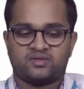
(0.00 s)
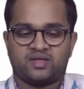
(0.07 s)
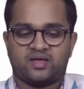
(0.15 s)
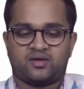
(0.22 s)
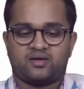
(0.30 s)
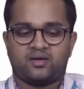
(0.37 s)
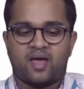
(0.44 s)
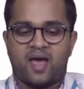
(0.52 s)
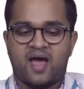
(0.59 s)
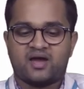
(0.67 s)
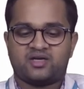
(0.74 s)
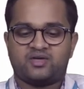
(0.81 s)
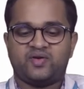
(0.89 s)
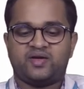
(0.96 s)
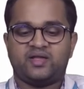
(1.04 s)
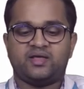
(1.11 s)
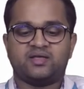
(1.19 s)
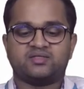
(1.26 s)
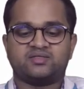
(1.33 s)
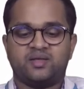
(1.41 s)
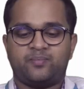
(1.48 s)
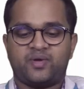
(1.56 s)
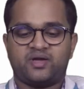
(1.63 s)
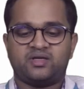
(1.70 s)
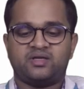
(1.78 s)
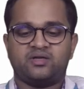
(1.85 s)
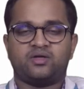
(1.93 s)
Their activity is
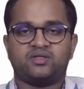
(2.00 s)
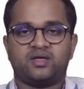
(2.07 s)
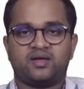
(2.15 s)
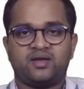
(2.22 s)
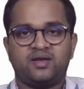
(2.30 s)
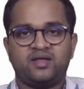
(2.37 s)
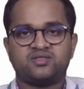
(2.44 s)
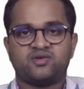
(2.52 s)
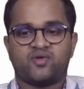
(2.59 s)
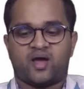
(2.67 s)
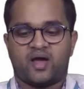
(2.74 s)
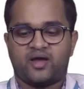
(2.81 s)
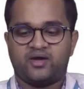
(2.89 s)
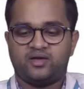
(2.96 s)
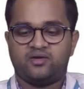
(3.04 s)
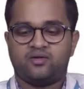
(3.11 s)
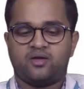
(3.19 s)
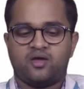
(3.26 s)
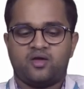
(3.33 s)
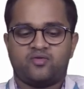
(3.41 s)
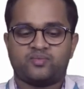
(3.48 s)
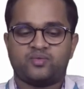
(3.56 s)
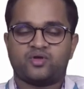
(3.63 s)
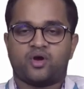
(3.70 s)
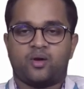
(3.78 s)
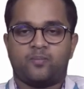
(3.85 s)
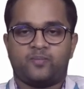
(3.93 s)
dependent on the release of iodine from
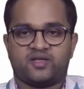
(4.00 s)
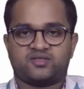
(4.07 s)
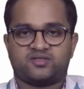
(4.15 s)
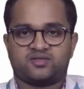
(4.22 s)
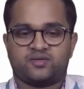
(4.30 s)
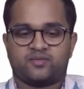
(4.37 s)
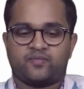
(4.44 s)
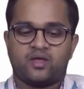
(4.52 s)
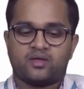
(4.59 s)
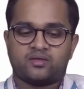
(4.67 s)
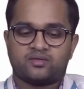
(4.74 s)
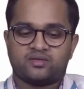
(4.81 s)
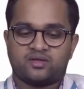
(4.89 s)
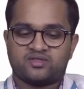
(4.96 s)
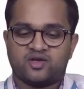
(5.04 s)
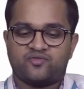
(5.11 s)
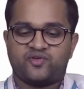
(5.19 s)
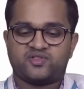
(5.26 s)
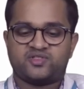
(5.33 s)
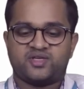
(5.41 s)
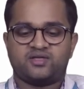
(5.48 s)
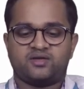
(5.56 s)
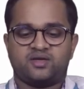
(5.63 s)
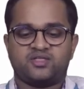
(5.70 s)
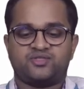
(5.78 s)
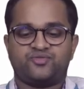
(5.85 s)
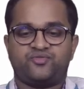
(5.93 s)
the complex. The surface
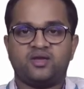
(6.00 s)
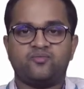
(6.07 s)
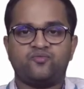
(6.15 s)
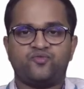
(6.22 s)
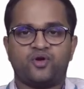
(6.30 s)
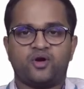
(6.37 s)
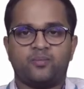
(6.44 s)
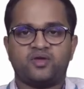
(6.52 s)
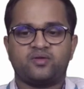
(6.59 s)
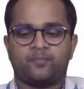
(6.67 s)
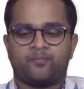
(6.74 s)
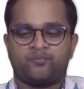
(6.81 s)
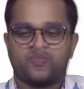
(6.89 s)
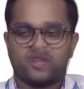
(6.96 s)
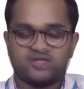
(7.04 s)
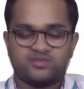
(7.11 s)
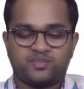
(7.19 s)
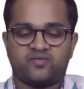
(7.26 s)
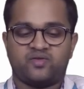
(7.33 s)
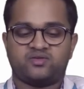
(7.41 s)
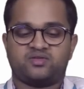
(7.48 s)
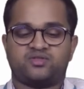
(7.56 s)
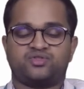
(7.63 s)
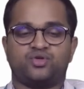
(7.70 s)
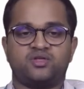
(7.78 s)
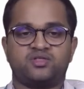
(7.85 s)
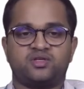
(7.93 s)
agent is film forming. This prevents the
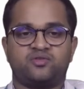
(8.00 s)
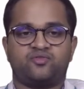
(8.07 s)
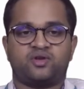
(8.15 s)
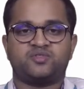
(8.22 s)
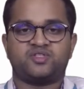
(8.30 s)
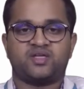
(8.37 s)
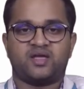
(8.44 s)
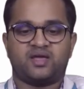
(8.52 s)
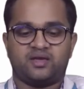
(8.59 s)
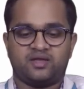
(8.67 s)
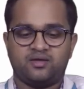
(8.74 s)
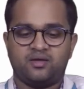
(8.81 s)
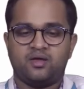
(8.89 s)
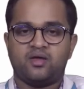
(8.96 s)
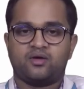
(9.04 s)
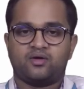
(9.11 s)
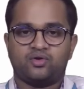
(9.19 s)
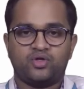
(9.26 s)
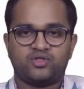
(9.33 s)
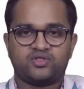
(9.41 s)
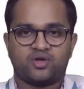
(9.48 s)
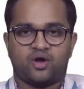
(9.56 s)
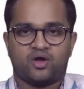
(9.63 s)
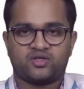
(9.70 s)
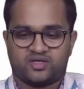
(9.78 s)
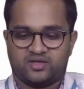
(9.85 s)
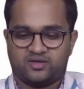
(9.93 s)
solution from staining clothes
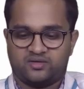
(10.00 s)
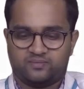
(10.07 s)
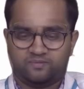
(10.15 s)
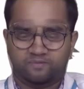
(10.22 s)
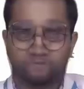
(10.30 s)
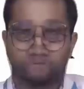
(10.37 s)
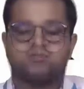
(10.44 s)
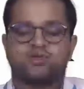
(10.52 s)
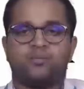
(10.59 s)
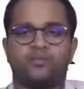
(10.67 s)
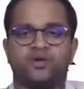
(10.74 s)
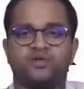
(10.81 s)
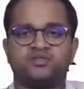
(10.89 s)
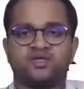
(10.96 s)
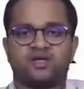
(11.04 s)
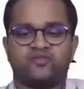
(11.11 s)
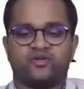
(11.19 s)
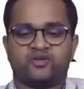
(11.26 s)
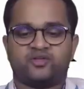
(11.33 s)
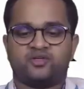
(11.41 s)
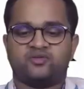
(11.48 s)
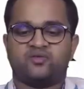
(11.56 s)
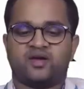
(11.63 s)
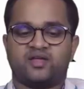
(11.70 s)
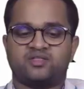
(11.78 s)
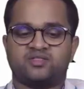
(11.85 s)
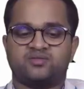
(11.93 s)
or skin. These compounds are effective
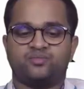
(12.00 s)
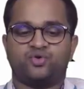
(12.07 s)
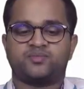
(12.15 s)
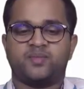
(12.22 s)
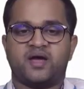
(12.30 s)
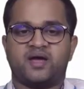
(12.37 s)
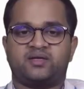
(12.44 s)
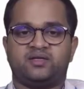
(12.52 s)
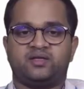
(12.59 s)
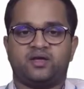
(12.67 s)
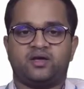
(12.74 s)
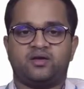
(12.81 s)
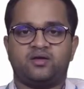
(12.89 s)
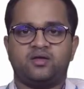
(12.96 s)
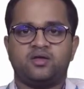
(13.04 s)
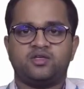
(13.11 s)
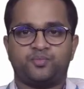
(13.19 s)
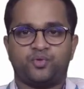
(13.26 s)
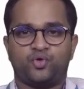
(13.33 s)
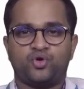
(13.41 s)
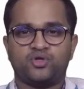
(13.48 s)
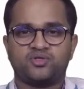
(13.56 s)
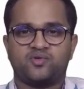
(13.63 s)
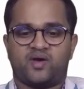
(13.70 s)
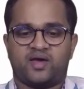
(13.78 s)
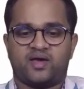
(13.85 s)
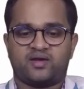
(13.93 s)
against most bacteria, spores,
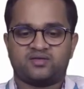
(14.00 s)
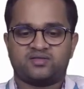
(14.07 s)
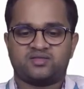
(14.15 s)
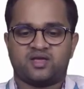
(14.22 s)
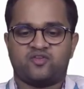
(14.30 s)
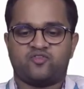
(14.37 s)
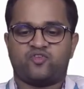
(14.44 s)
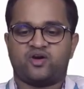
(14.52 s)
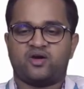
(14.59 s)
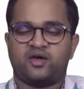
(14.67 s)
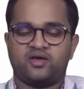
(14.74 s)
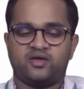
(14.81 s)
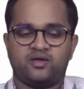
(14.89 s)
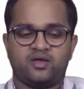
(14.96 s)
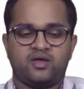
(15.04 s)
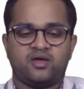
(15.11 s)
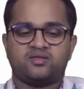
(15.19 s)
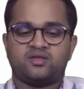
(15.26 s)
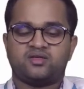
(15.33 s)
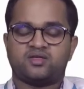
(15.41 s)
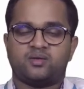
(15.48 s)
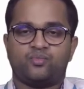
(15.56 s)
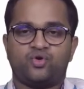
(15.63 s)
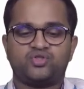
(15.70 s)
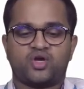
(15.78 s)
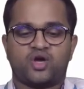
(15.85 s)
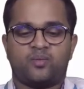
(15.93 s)
viruses and fungi. These are
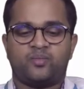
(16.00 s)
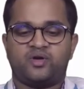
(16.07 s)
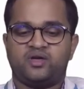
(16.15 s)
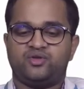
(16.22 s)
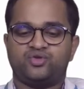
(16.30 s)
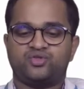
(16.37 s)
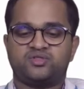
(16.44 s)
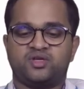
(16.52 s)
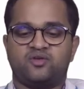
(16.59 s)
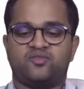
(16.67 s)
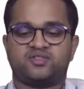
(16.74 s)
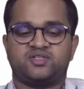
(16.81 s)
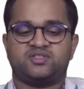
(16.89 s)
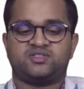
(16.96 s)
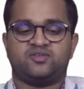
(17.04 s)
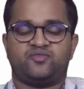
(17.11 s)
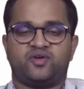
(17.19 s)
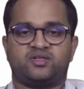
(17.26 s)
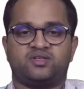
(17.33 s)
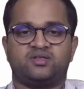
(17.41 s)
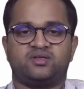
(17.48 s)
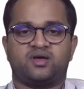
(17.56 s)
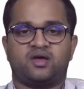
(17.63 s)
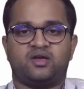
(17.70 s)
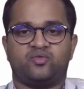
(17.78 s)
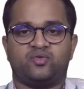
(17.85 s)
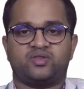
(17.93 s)
most commonly used surface disinfectant
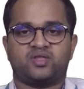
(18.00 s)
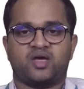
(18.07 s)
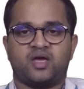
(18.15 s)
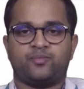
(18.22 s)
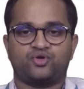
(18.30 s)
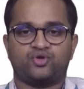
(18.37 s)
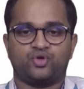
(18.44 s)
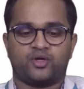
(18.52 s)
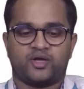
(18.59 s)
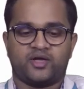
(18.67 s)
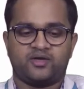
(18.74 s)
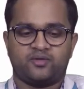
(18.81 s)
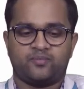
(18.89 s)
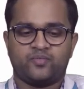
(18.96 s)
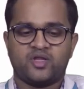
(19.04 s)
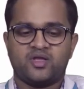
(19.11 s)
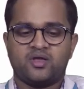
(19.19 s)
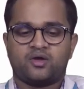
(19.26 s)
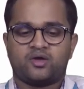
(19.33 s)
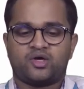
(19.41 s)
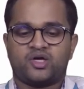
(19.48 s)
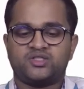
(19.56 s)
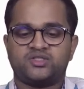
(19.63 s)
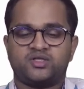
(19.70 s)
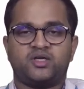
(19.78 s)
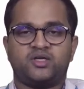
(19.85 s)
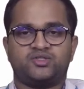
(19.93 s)
along with hypochlorite.
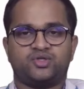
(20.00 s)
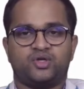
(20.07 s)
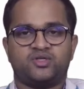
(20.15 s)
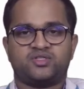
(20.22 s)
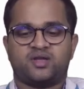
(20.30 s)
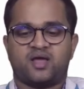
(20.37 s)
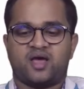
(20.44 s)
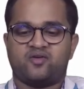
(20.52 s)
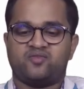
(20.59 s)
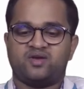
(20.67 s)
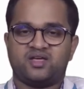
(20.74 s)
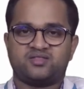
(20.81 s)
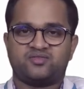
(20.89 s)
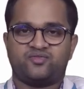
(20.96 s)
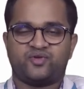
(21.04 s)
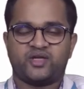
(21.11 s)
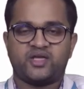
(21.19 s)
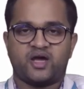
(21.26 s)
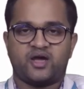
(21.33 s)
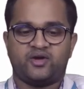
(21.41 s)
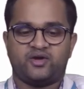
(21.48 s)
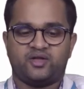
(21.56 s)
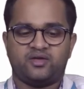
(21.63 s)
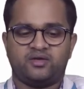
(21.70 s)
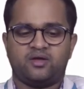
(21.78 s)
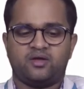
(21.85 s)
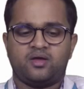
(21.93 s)
Concentrated solution have less free
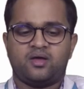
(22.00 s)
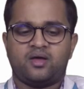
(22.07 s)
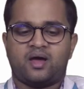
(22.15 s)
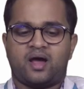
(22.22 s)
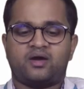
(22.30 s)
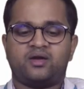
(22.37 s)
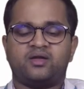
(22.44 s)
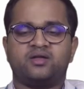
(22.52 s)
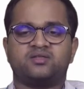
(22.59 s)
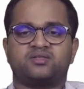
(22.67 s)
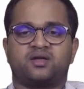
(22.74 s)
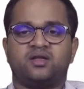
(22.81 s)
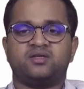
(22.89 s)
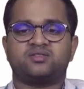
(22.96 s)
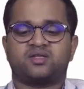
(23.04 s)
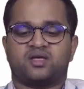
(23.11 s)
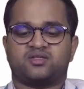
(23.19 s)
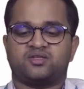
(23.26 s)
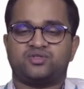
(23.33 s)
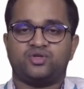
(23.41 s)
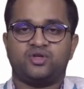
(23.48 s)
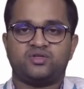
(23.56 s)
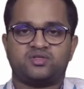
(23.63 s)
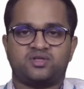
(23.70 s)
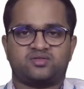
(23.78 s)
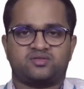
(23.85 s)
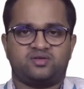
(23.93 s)
iodine. Iodine is released as the
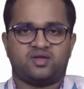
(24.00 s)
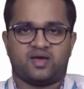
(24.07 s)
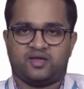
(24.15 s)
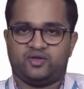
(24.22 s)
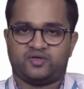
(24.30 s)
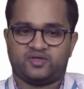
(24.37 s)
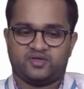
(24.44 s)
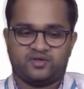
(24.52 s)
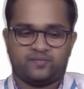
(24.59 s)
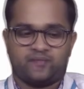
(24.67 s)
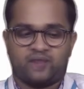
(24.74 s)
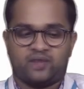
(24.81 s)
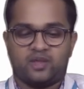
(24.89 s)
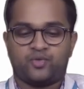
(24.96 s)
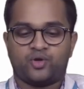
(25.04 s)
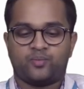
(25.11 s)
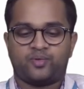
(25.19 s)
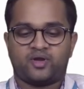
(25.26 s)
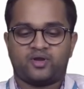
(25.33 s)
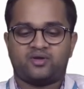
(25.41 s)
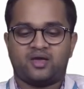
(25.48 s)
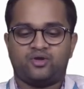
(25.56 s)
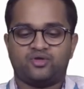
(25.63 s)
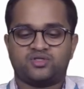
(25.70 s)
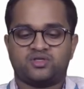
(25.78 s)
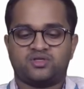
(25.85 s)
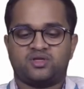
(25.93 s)
solution is diluted. An appropriate
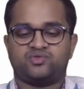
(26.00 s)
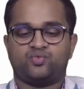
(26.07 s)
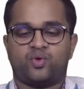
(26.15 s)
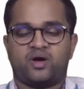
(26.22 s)
dilution is